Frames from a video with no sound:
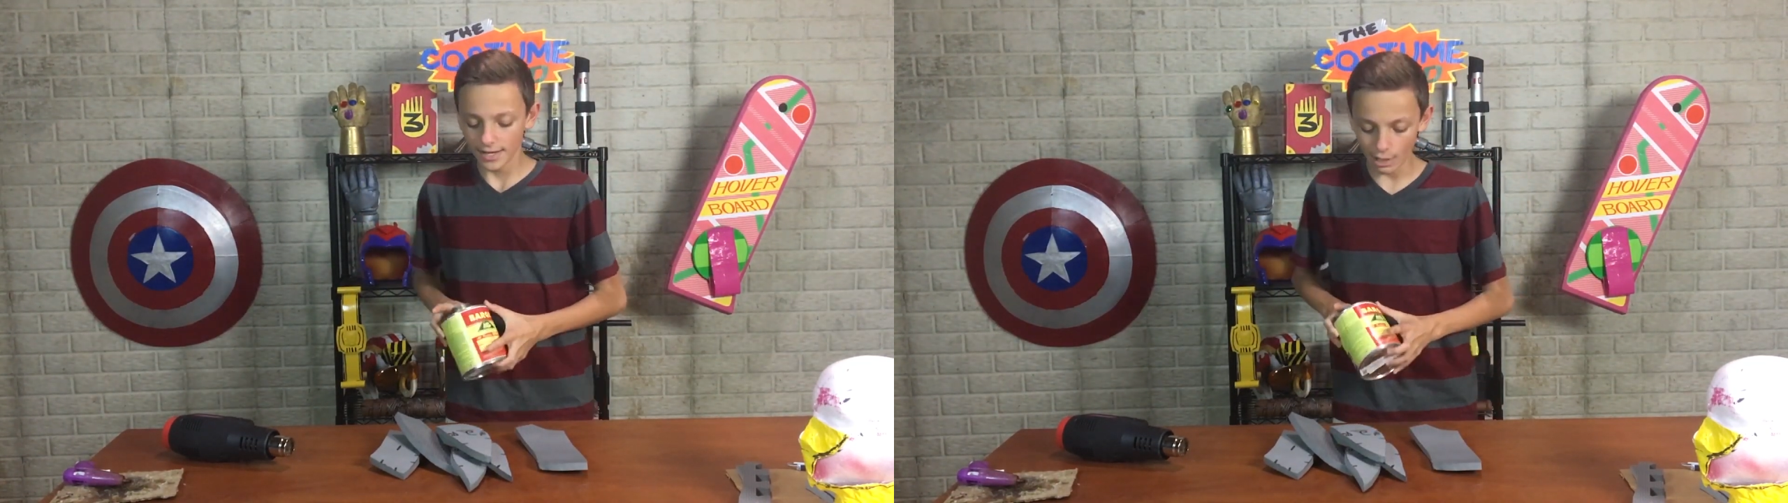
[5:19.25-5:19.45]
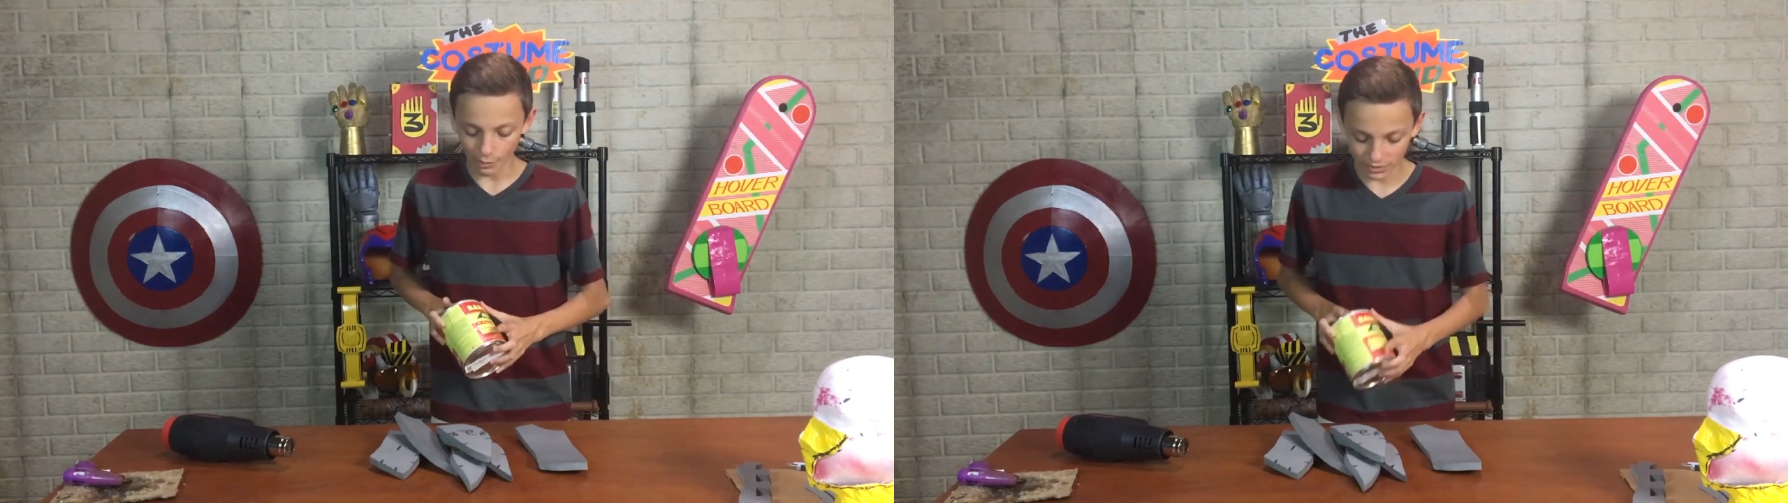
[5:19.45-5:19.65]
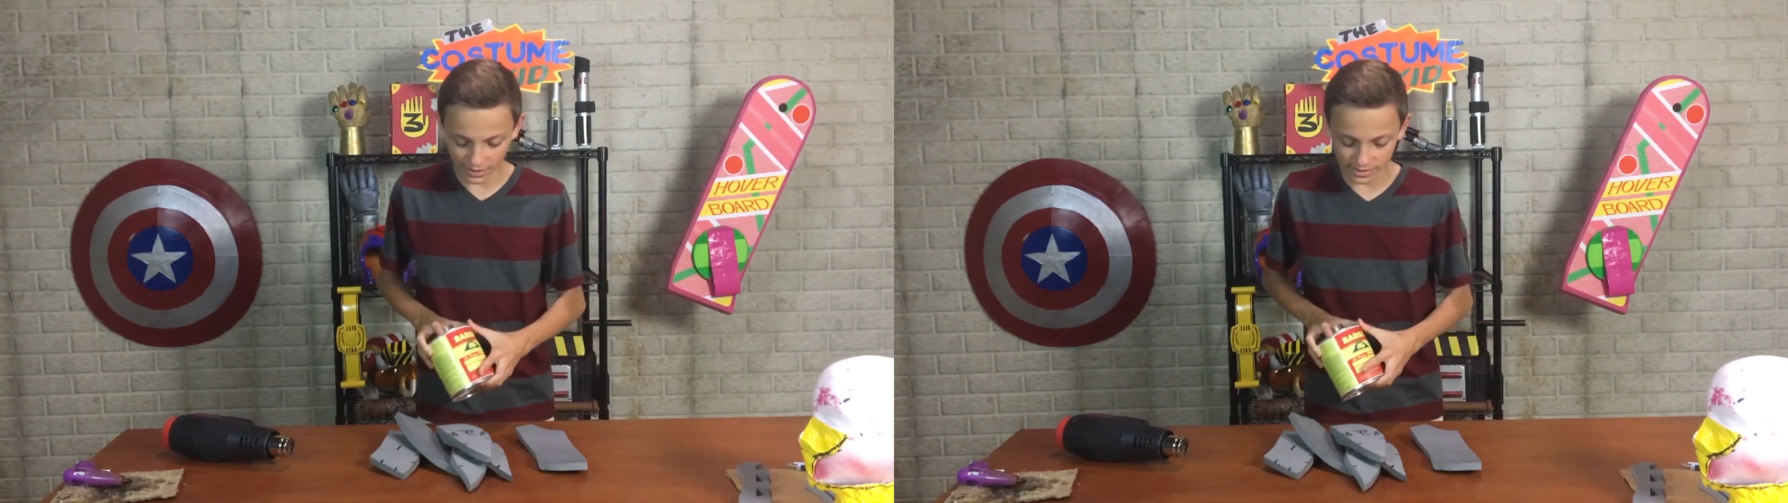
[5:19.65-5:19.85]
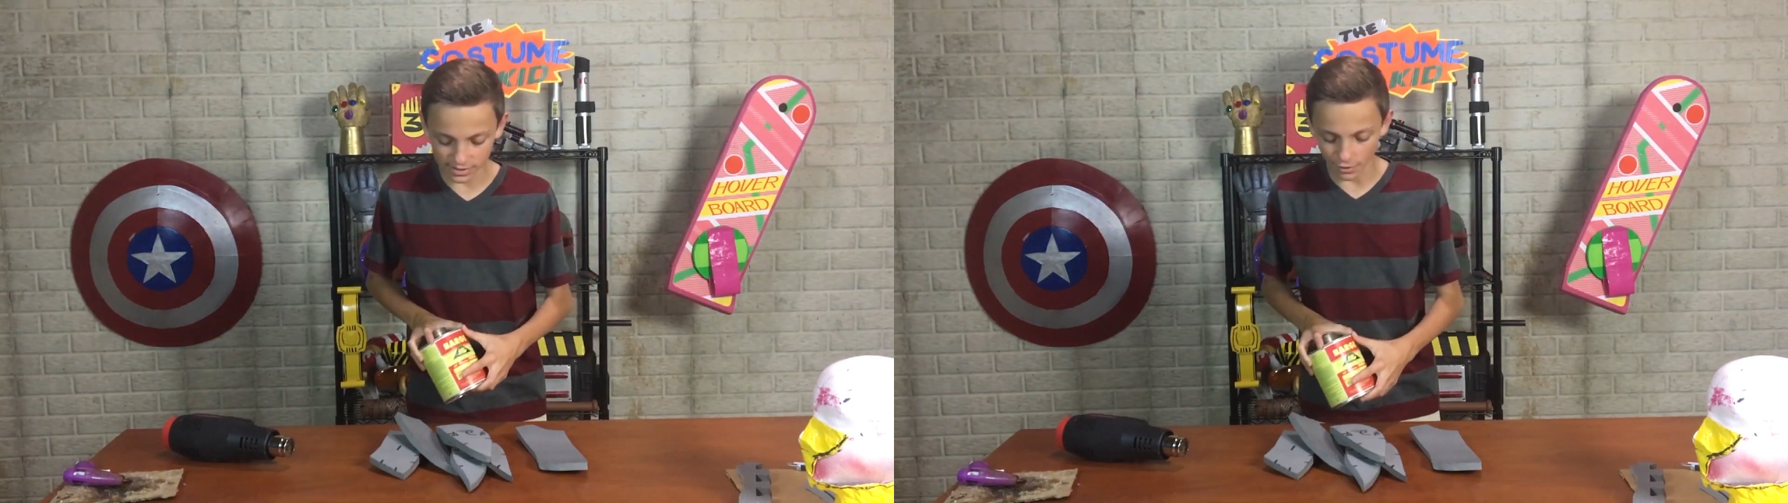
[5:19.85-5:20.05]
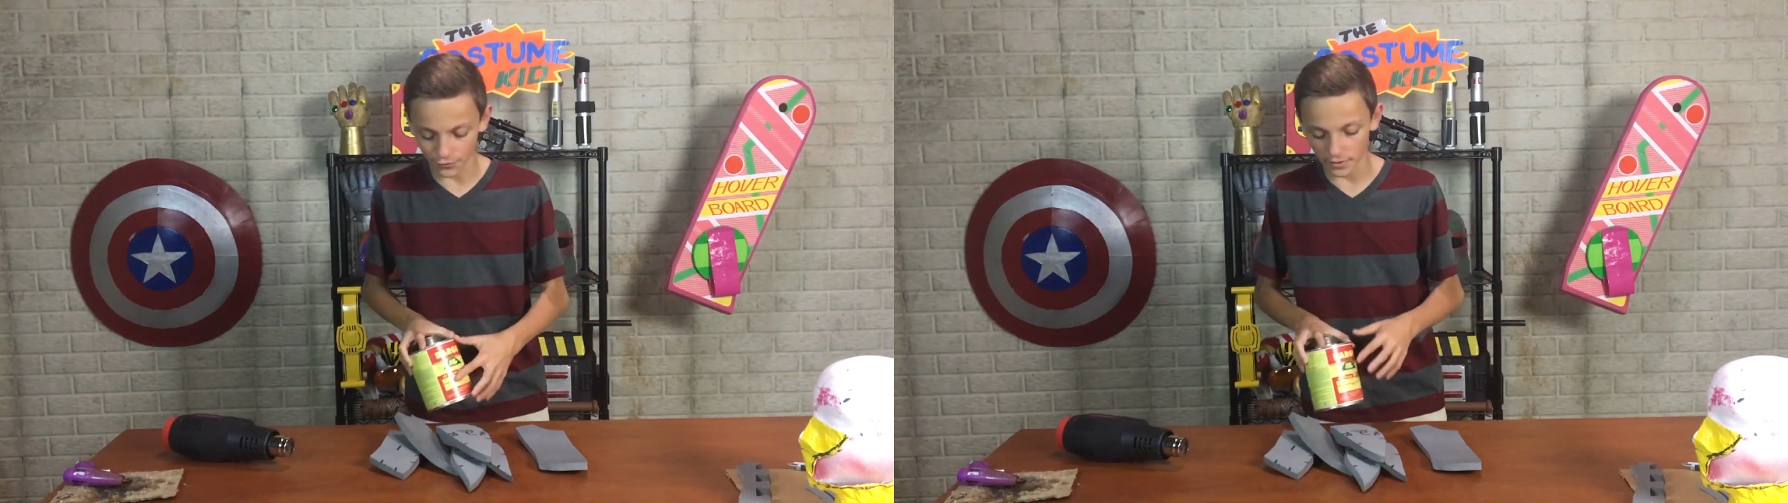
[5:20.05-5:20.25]
Now what this
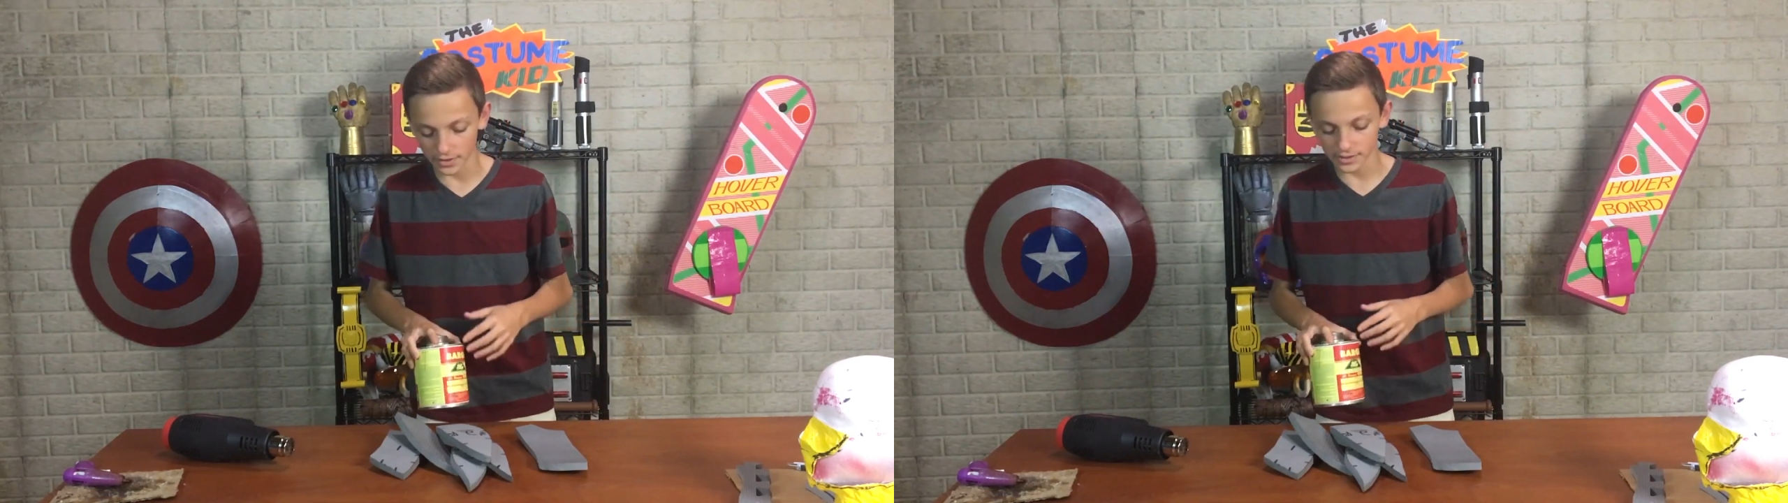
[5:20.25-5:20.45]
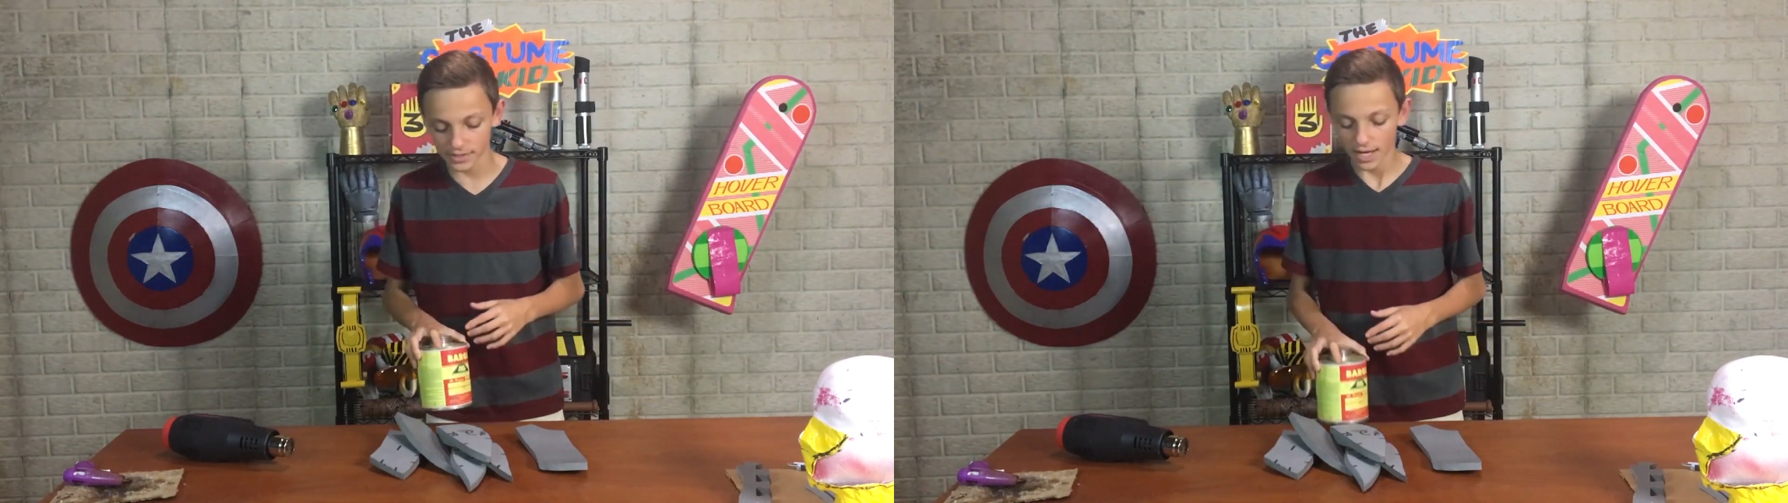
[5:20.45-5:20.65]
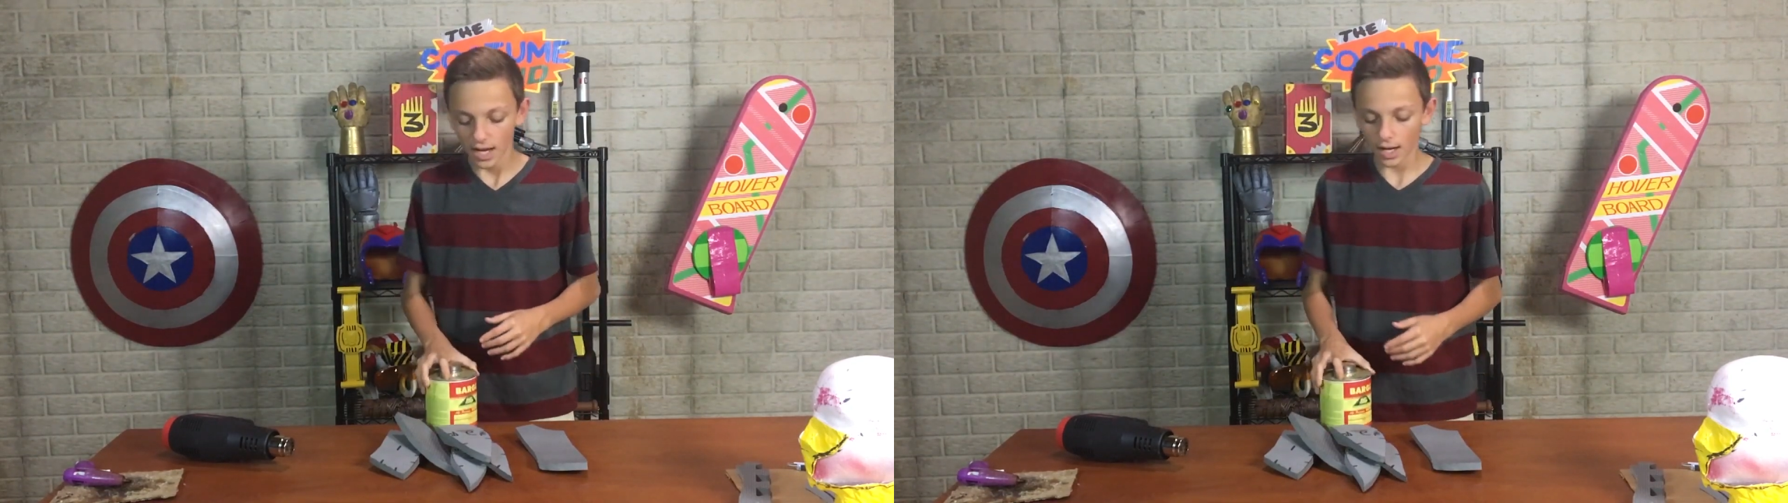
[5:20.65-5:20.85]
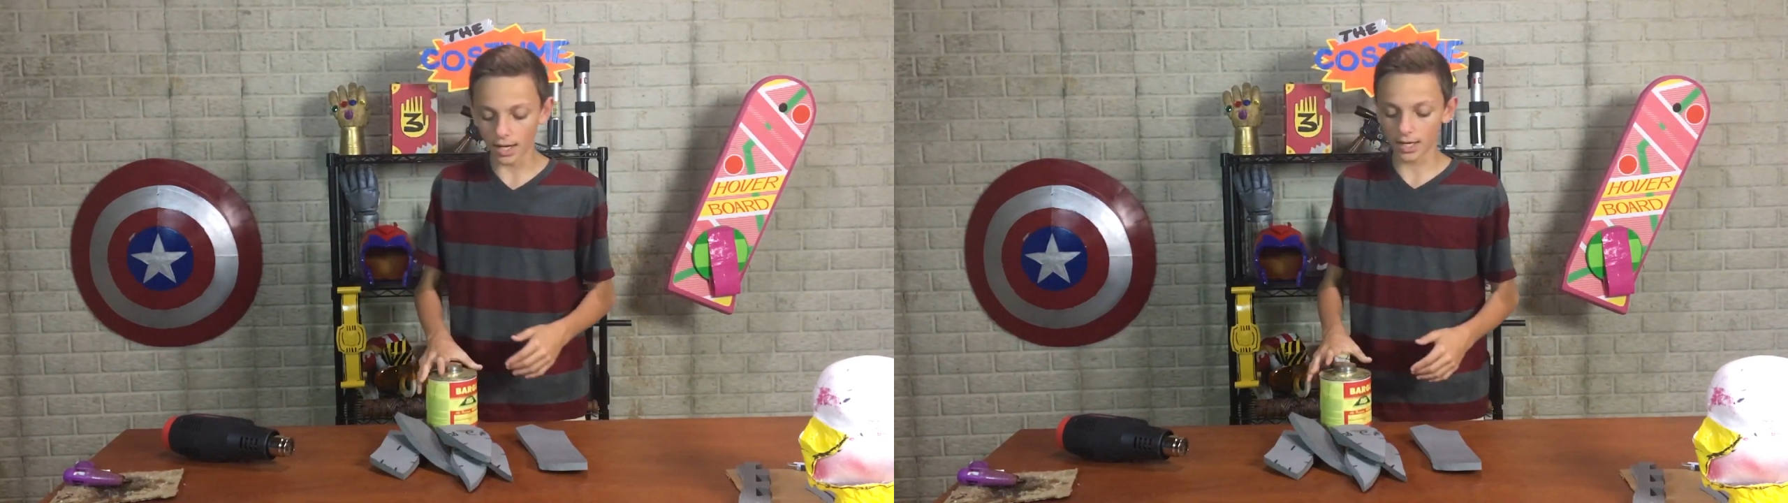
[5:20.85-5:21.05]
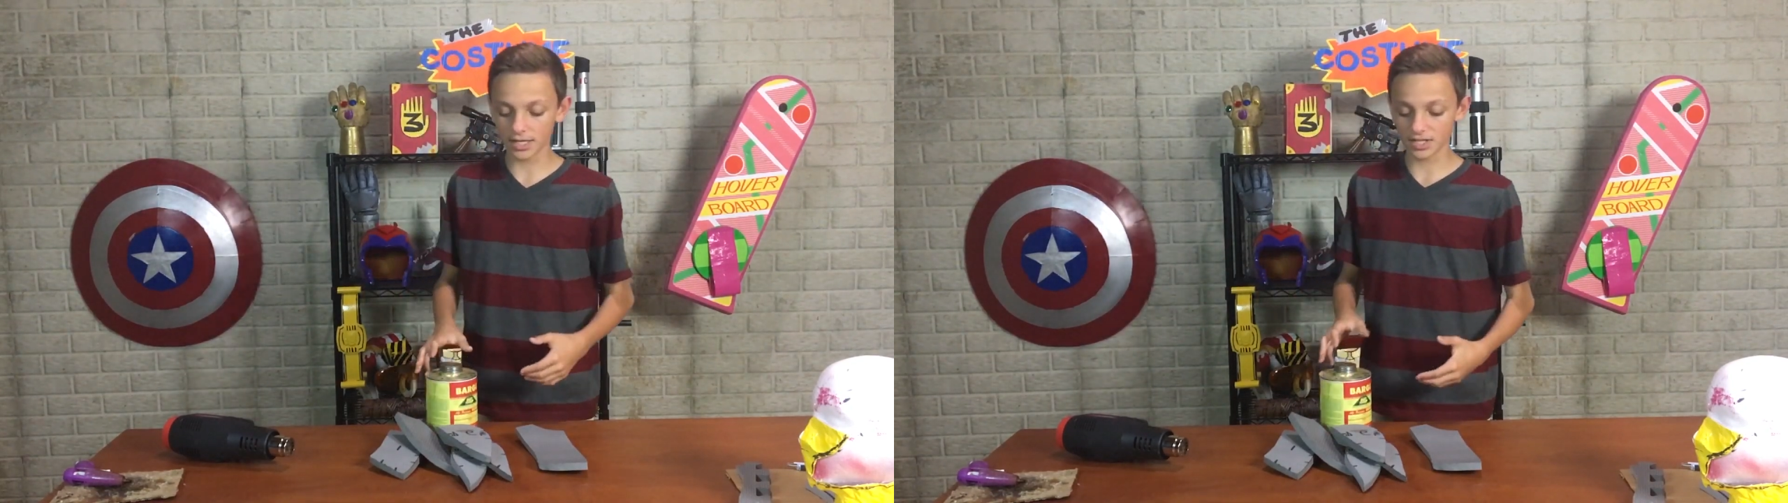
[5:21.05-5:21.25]
stuff is,
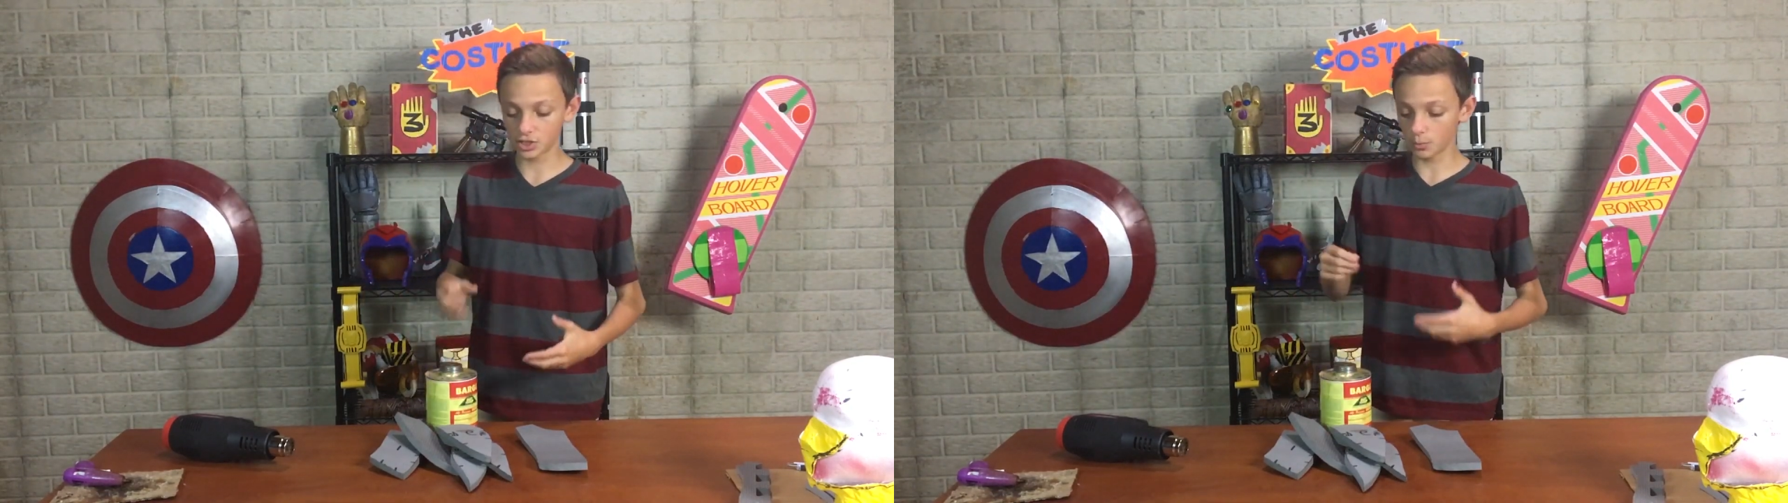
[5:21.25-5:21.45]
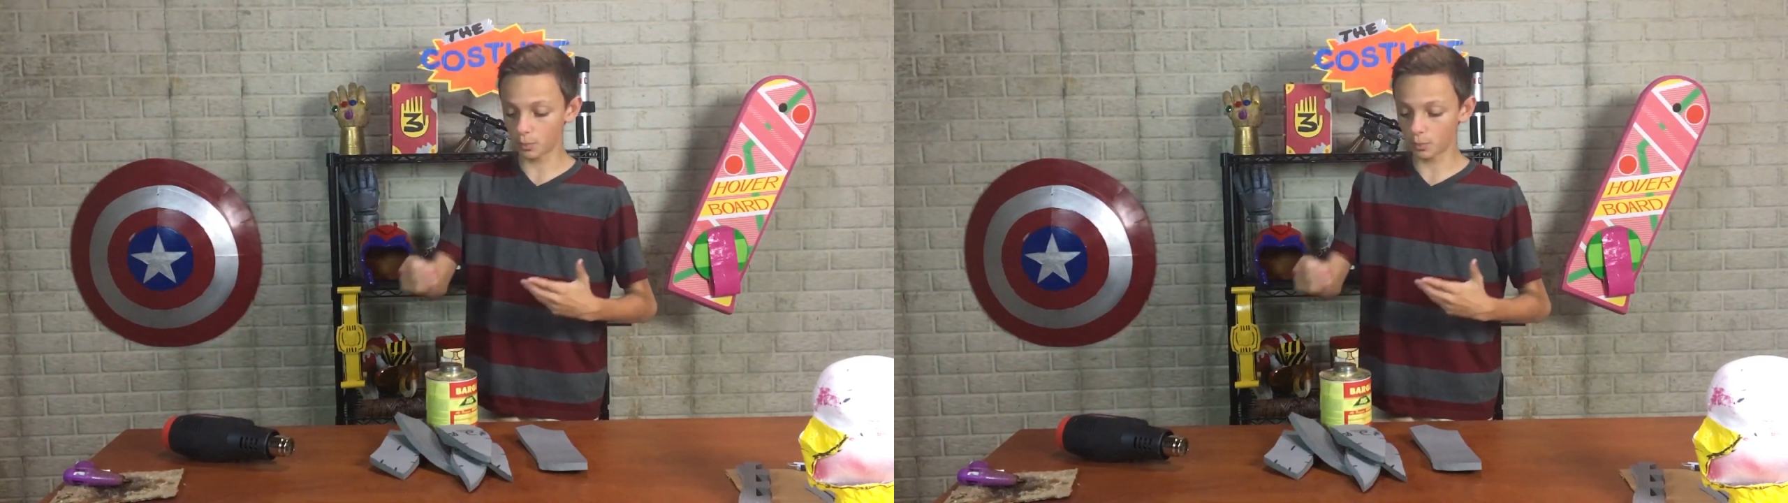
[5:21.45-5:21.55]
uh, is